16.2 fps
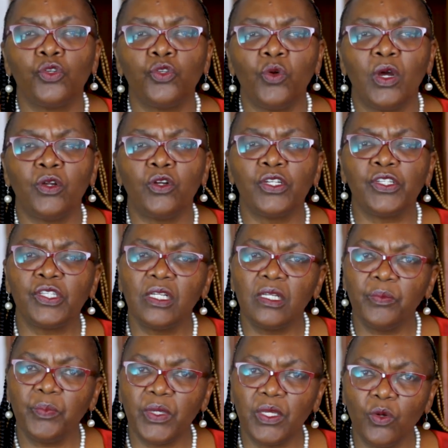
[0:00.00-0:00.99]
So you are not
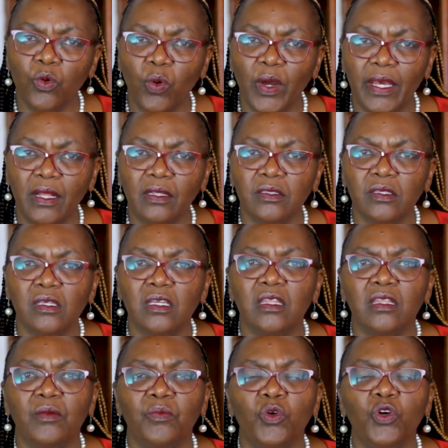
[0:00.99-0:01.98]
sleeping well.
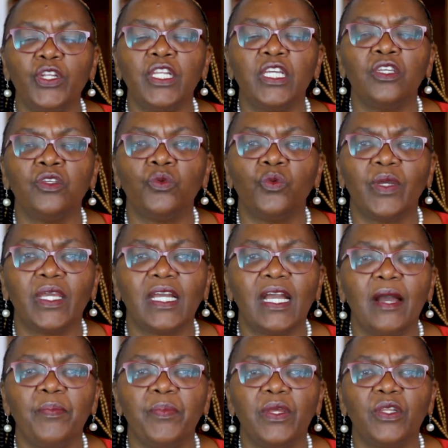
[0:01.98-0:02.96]
In the morning, you
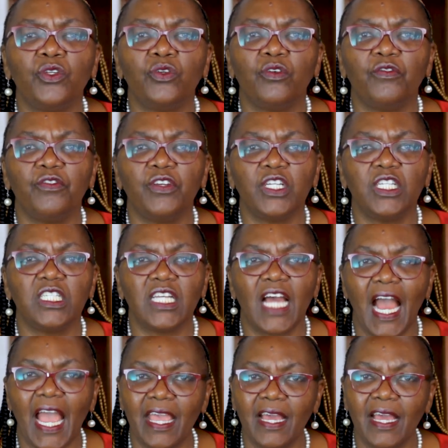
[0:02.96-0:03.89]
wake up and you're very